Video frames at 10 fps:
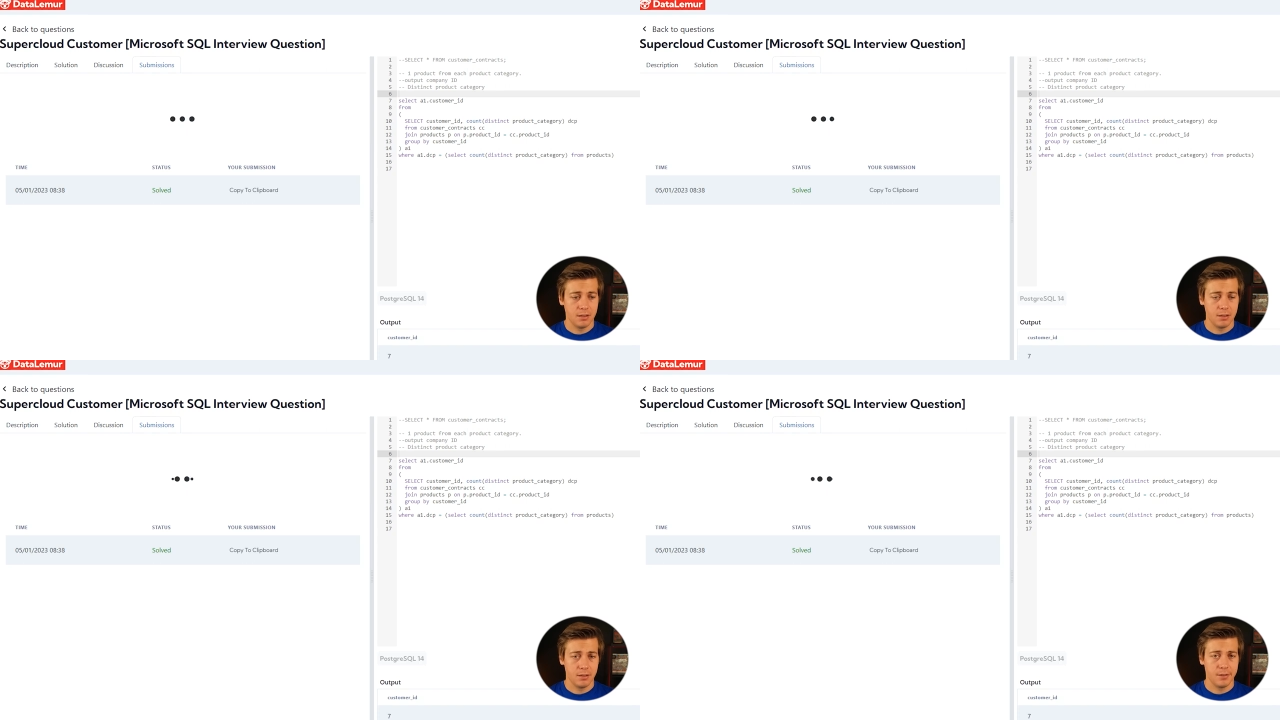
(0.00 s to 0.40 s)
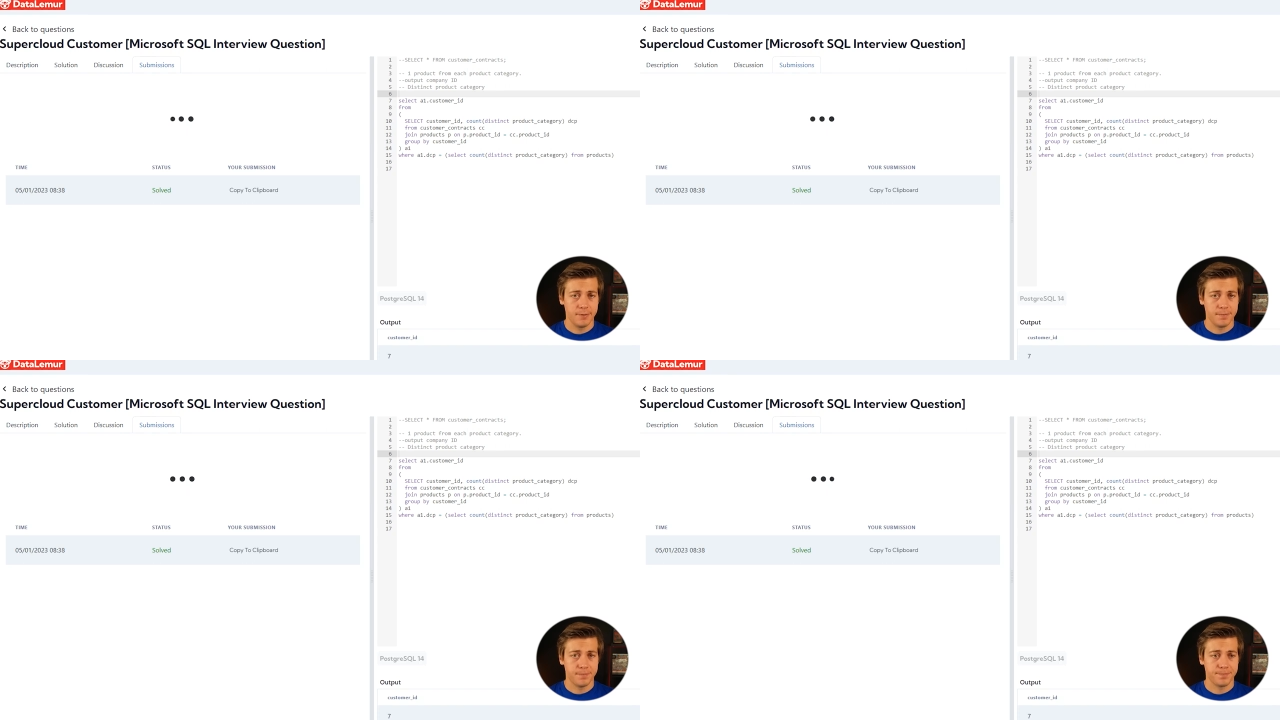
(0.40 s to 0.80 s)

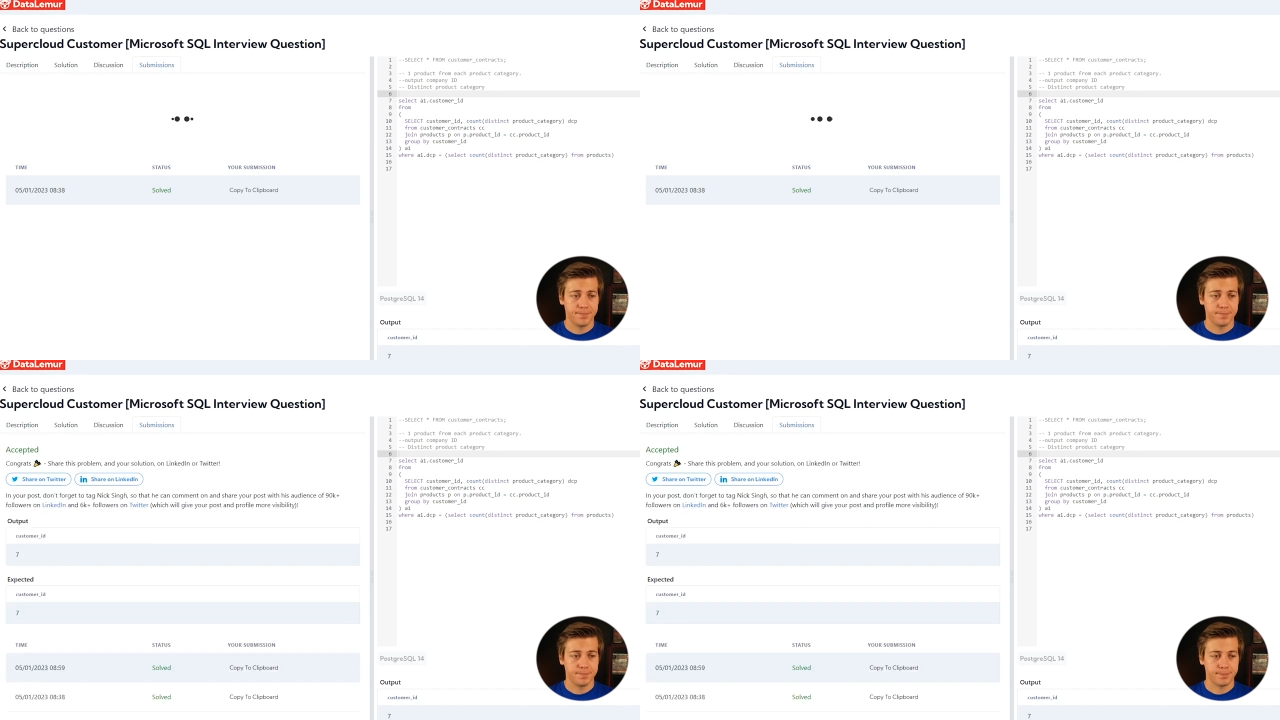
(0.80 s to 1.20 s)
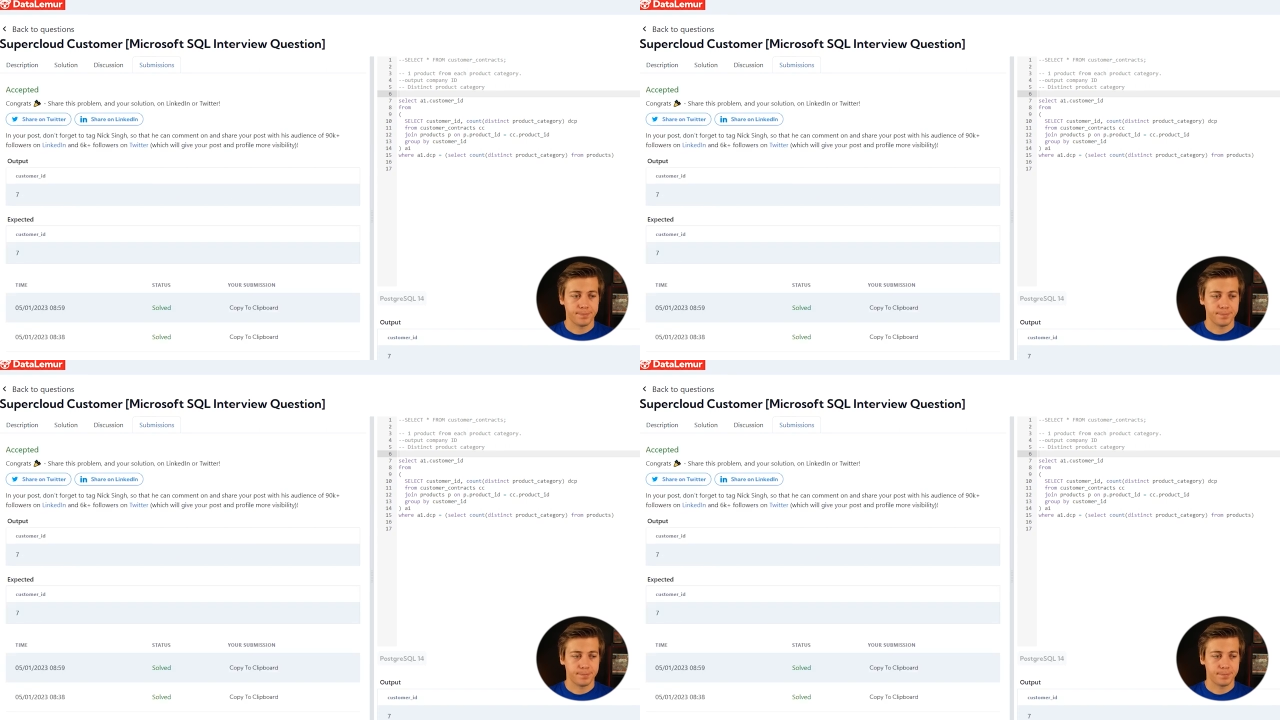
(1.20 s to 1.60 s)

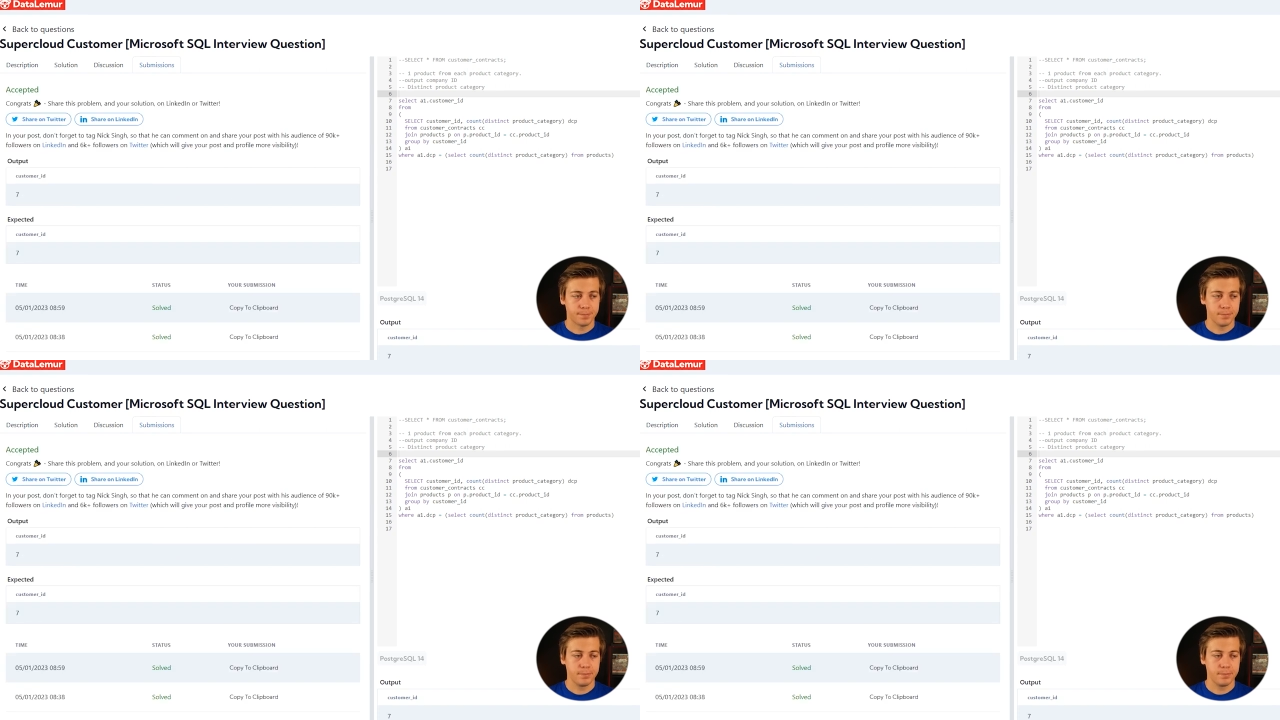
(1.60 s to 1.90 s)
No one is speaking in this clip.